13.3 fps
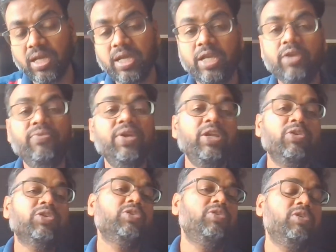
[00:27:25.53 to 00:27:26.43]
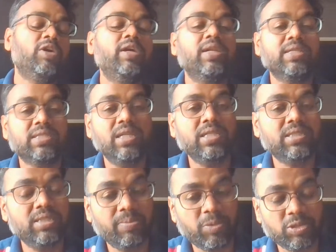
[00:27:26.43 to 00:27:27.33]
Even you should not discuss
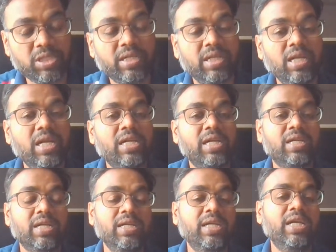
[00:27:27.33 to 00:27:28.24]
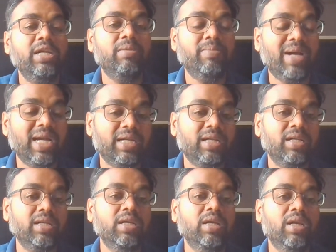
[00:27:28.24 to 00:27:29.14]
the project related content matter,